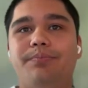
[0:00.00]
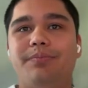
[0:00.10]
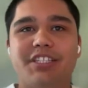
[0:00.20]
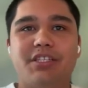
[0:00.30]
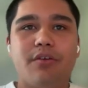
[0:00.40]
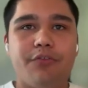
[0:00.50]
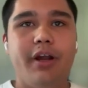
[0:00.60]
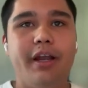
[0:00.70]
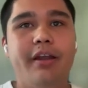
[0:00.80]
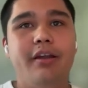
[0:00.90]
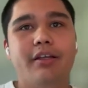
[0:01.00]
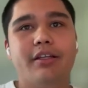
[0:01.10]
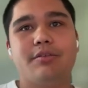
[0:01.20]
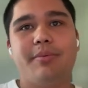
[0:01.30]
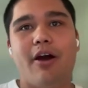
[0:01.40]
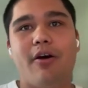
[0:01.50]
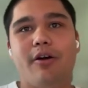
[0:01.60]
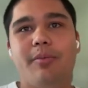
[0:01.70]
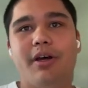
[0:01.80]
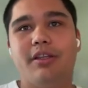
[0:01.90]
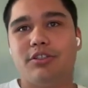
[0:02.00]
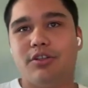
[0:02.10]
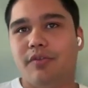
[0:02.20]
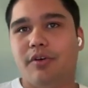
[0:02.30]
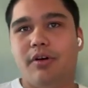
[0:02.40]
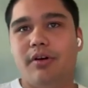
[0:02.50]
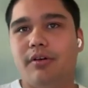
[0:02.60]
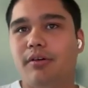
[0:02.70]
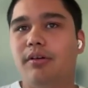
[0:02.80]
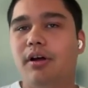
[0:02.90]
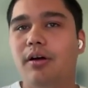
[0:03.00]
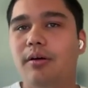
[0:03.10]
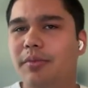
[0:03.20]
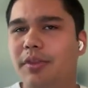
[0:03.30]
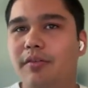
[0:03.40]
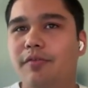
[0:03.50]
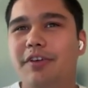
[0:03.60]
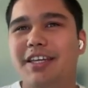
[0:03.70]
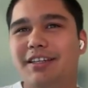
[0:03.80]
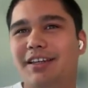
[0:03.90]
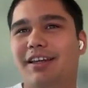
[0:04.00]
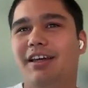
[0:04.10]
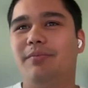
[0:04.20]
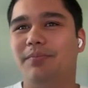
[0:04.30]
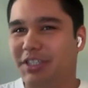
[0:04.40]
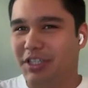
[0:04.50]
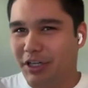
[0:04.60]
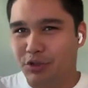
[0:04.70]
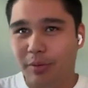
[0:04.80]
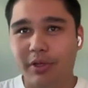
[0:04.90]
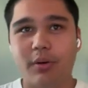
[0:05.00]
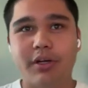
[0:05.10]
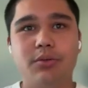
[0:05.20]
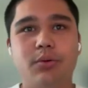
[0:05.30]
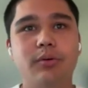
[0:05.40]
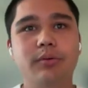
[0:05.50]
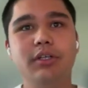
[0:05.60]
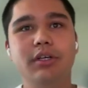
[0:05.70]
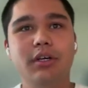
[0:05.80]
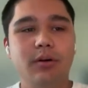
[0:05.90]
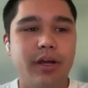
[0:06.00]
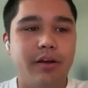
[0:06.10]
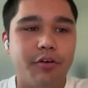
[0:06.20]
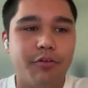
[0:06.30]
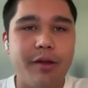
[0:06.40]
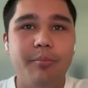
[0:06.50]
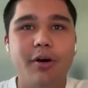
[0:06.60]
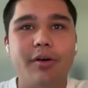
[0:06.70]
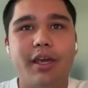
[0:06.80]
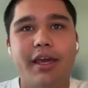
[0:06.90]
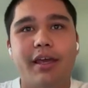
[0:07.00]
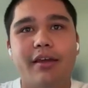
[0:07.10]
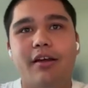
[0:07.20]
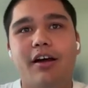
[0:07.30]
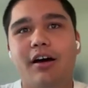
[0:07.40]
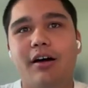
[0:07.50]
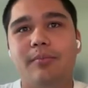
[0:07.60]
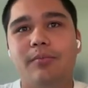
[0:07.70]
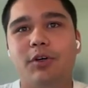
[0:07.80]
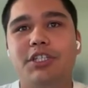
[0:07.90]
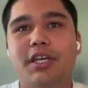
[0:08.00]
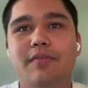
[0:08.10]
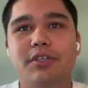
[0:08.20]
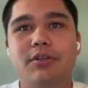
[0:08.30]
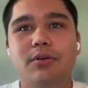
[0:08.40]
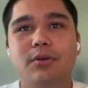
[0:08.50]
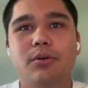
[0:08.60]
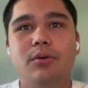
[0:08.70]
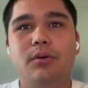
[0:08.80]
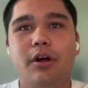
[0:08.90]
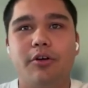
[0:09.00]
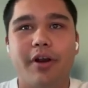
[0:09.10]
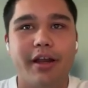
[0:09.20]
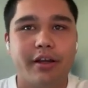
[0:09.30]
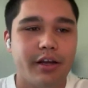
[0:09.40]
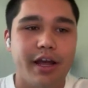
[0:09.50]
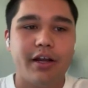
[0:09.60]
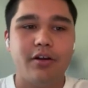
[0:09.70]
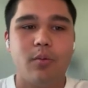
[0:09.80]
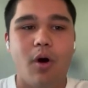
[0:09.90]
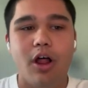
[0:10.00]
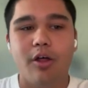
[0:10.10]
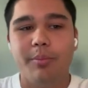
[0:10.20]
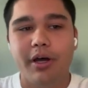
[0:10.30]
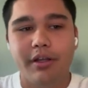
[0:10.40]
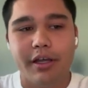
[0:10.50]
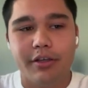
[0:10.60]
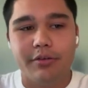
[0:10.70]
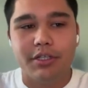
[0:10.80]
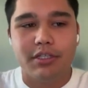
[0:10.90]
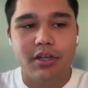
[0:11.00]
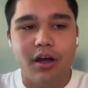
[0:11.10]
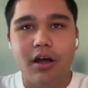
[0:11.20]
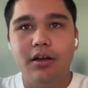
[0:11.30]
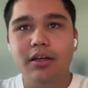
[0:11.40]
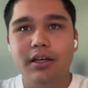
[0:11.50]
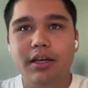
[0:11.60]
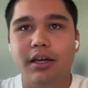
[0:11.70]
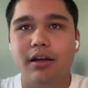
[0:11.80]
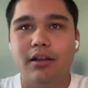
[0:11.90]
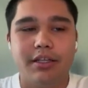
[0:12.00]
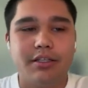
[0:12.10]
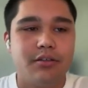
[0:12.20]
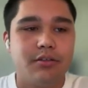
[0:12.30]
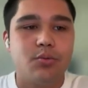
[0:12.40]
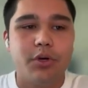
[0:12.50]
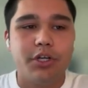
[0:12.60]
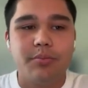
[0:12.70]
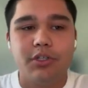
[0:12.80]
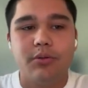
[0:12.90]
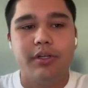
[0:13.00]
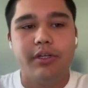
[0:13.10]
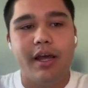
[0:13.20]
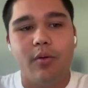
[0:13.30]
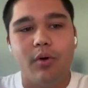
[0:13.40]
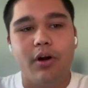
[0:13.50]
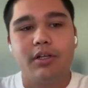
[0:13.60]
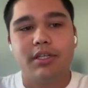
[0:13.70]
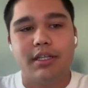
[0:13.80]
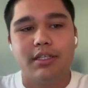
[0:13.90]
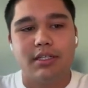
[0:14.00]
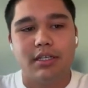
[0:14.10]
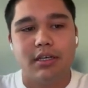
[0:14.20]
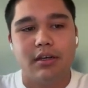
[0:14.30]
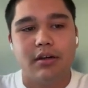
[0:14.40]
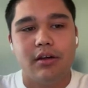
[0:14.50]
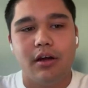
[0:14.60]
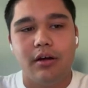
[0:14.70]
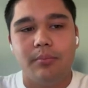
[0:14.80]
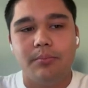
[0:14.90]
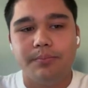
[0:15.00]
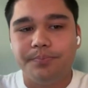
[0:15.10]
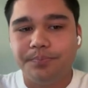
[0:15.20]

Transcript: this is the front end. It's powered by the server thing Vite. It's an extremely quick tool. We have the Rainbowkit, which gives you a great connect wallet button that you just saw. It lets you switch between networks and see the